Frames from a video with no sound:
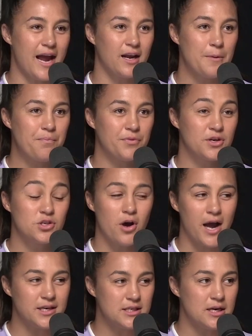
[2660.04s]
like
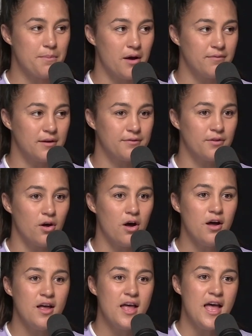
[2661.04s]
tighten your pelvic
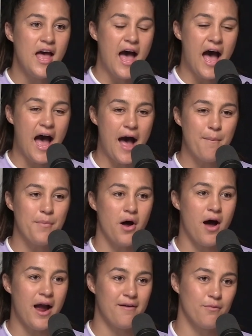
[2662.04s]
floor. Um,
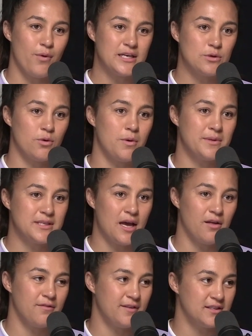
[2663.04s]
but I went to a women's
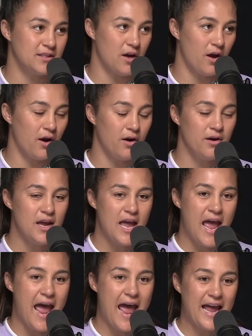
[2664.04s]
health physio
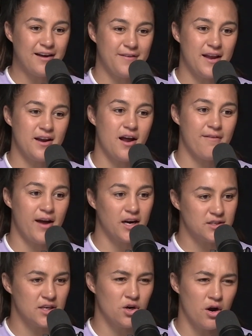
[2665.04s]
and found out I've
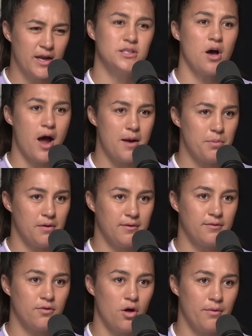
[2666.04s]
actually got a tight
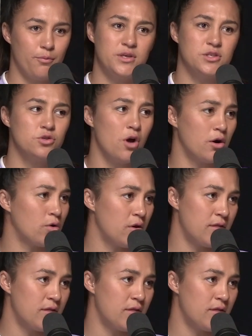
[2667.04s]
pelvic floor, which is not a